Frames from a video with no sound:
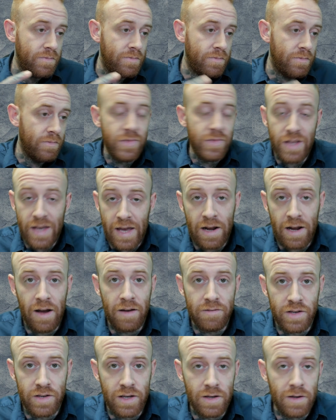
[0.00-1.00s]
the
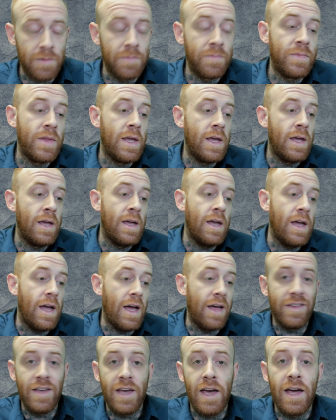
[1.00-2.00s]
NIV,
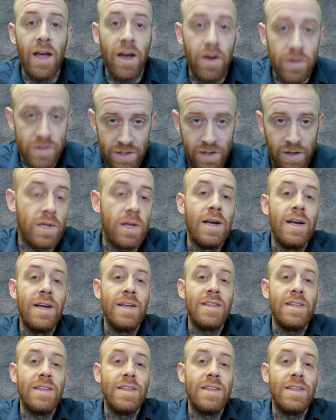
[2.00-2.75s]
and the NLT?